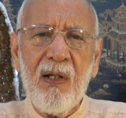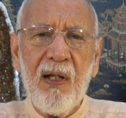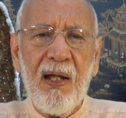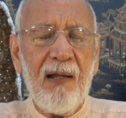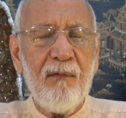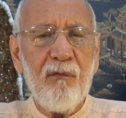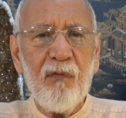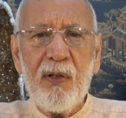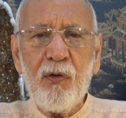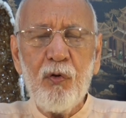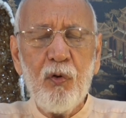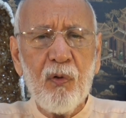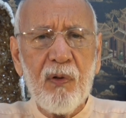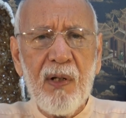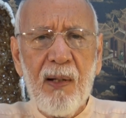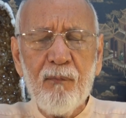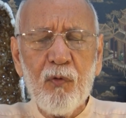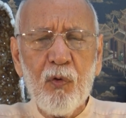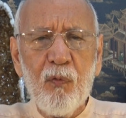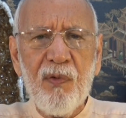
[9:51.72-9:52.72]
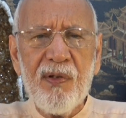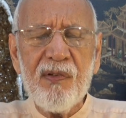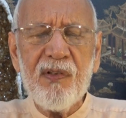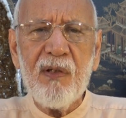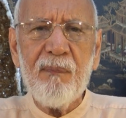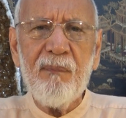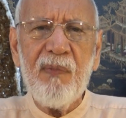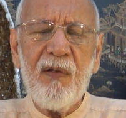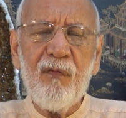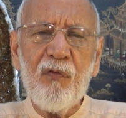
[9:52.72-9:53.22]
And when you come to
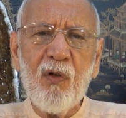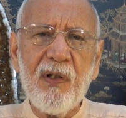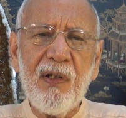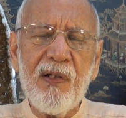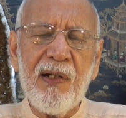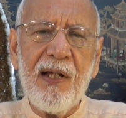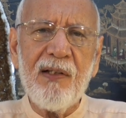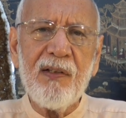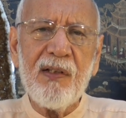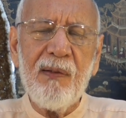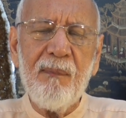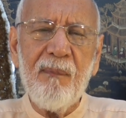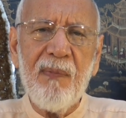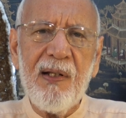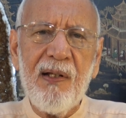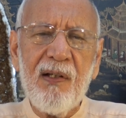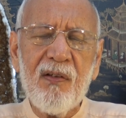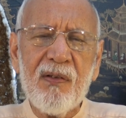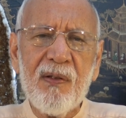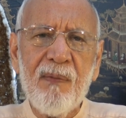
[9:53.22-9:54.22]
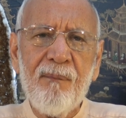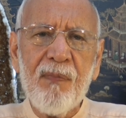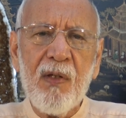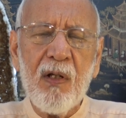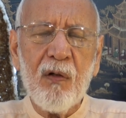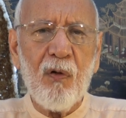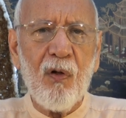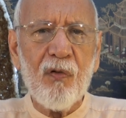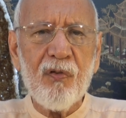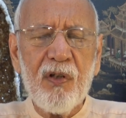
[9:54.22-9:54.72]
visit me for the 90 minutes,
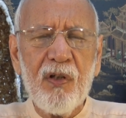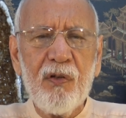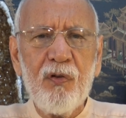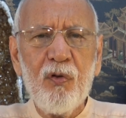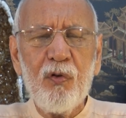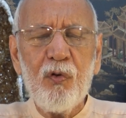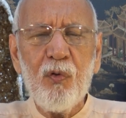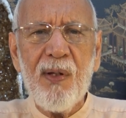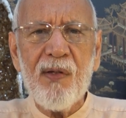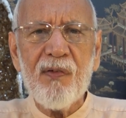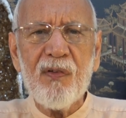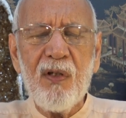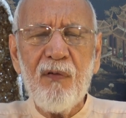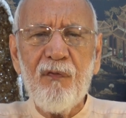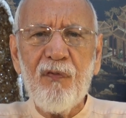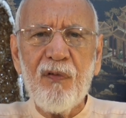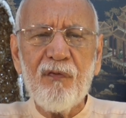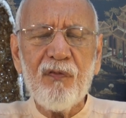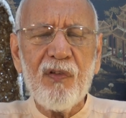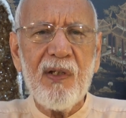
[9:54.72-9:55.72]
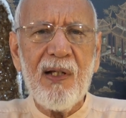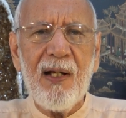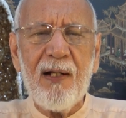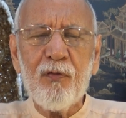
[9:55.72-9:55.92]
costing you $50.